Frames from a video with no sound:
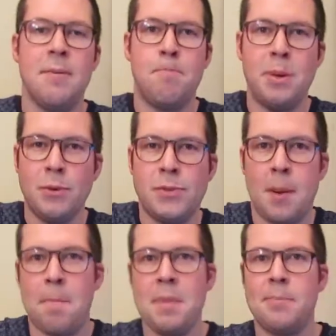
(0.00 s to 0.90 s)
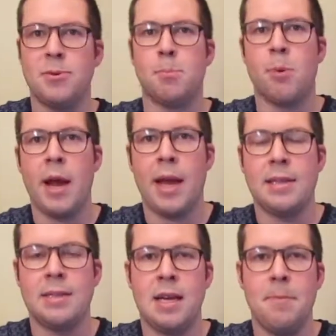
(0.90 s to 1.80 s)
it builds up people's
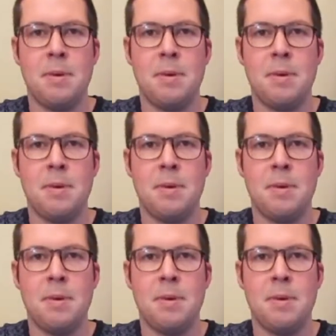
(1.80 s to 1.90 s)
brands.